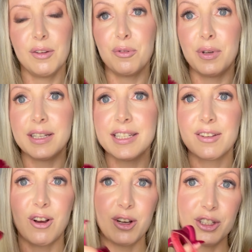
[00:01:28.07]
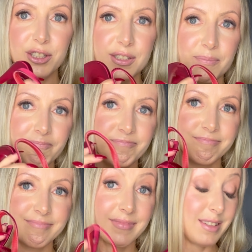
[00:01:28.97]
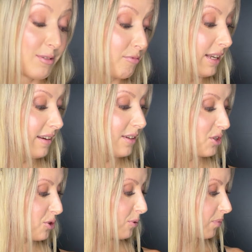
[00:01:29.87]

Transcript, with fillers: red colors this really nice shoe